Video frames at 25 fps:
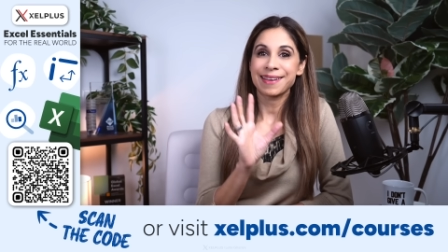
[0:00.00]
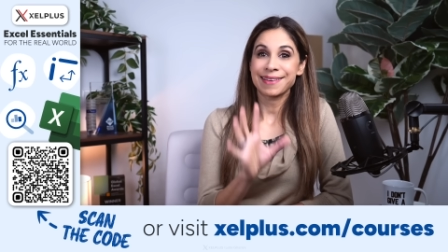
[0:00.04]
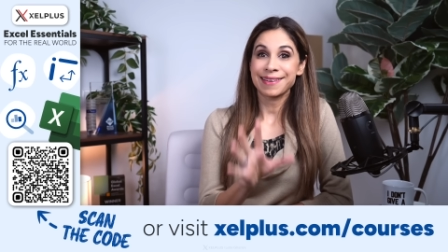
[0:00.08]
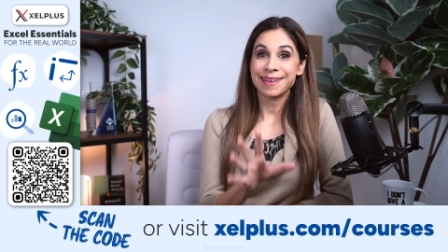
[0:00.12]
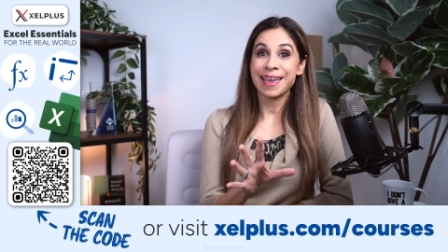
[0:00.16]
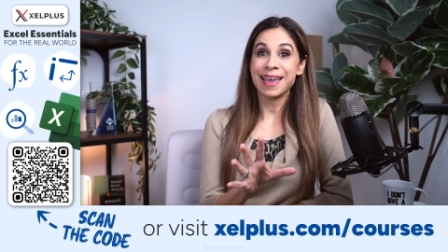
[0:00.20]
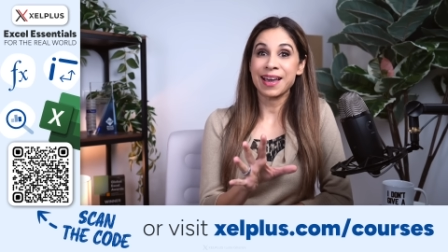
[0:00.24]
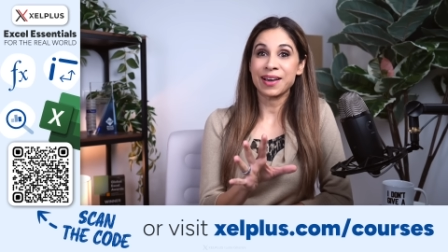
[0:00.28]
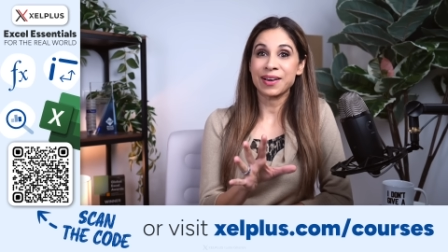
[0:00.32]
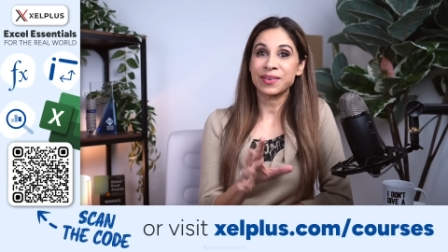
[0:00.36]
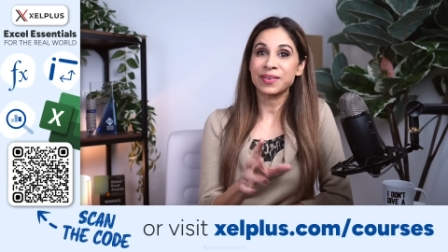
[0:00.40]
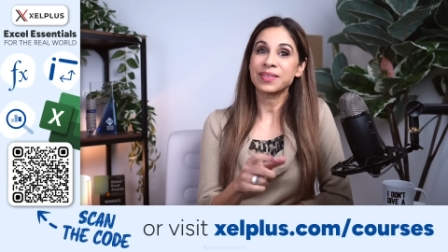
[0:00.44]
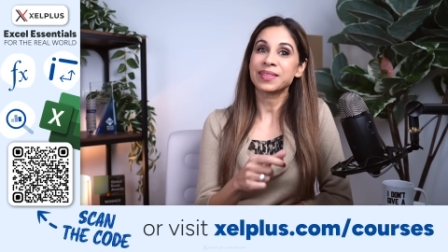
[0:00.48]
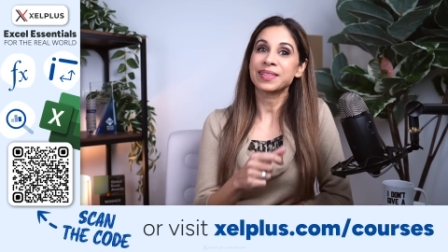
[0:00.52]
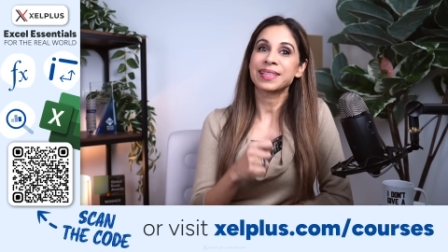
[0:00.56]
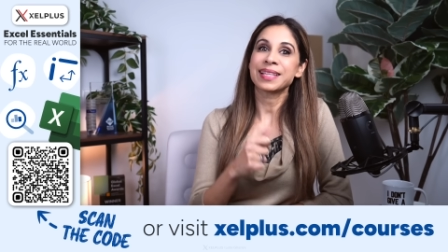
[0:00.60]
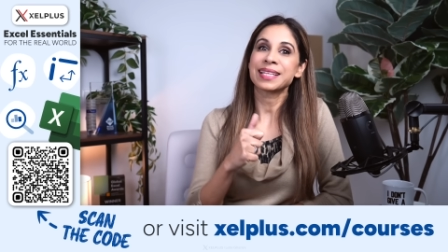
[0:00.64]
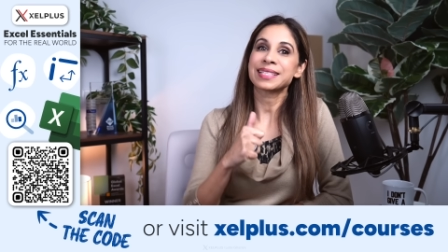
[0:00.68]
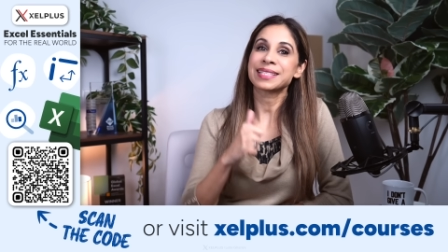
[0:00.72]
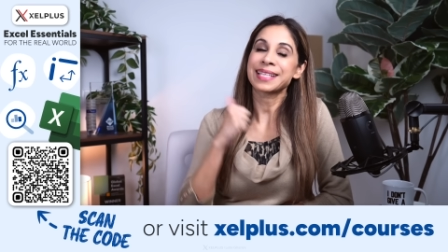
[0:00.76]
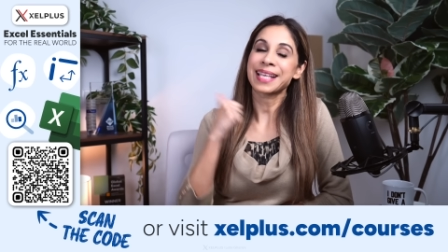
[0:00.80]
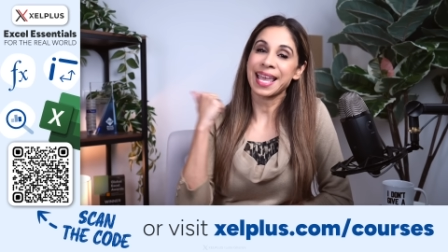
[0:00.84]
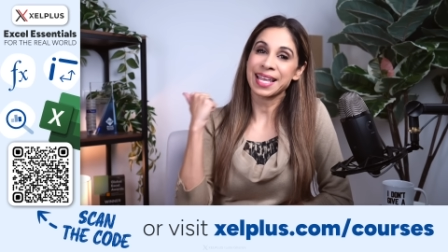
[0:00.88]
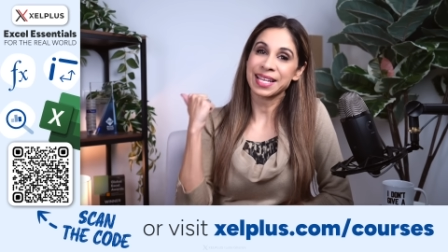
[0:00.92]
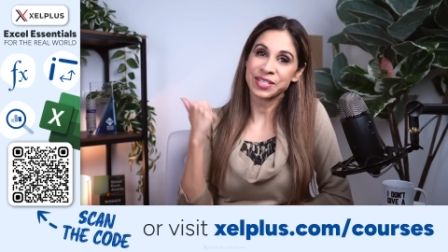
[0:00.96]
Now
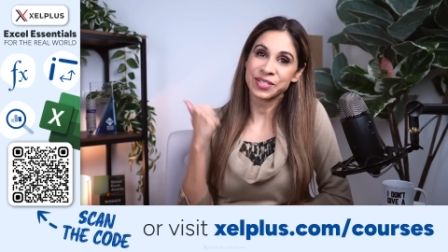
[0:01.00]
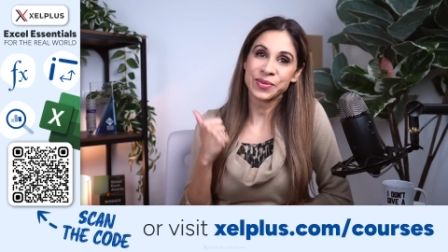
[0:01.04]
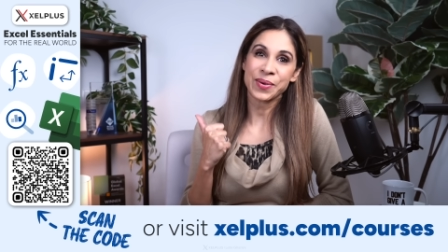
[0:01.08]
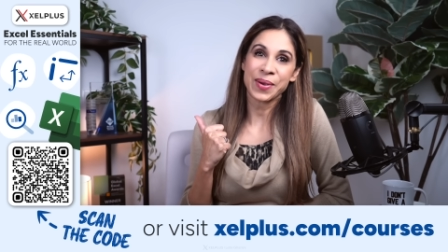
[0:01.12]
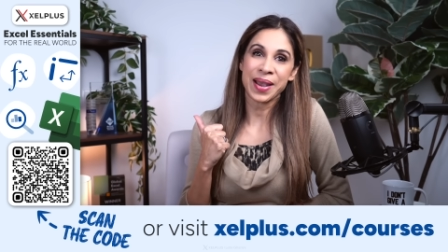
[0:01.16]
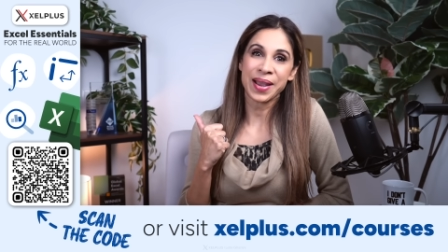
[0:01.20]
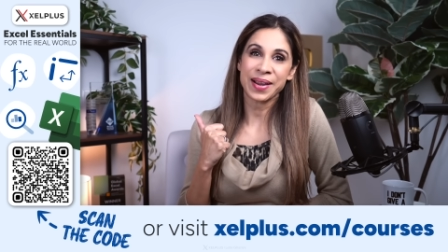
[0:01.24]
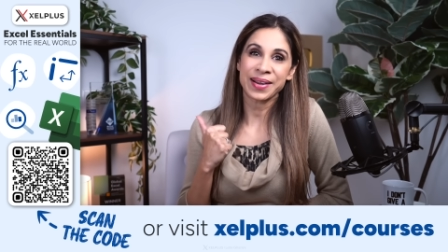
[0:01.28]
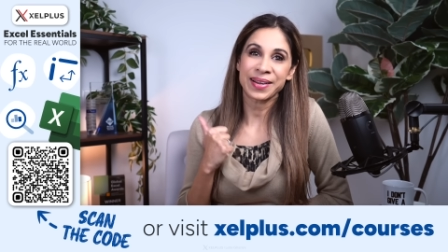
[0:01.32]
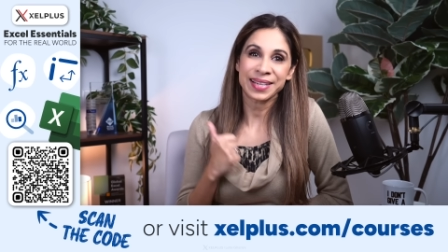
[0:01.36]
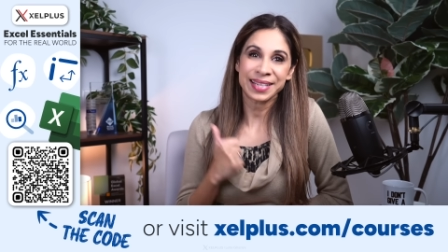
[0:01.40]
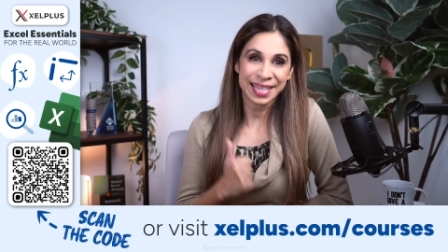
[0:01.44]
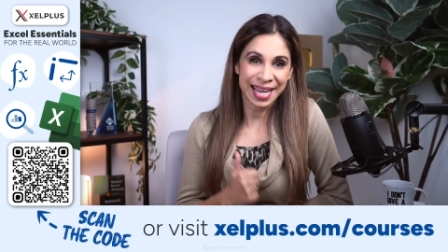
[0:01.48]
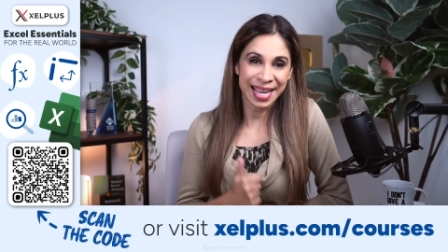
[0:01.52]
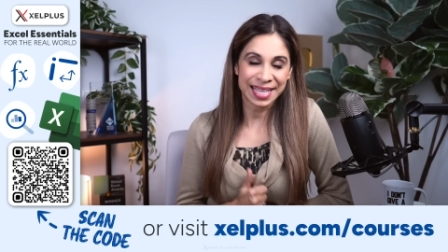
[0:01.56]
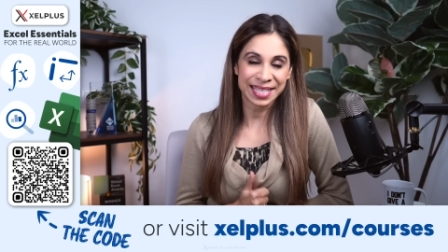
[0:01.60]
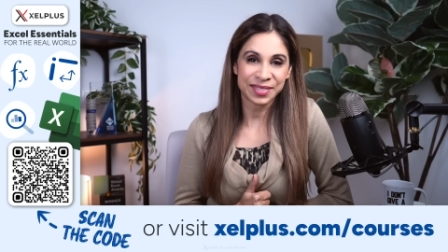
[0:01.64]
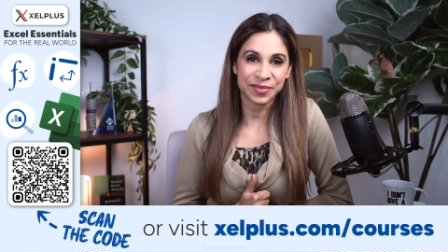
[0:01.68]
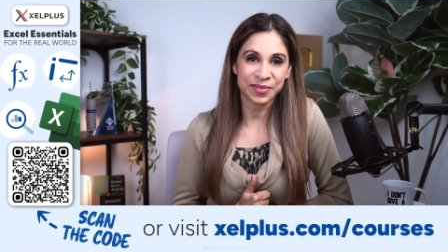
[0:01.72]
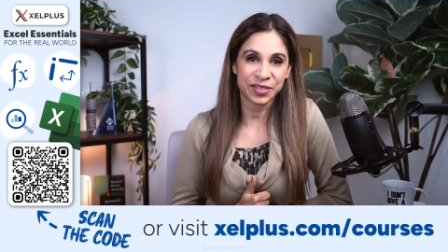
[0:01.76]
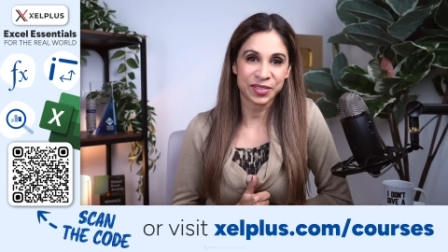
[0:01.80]
let's get to our next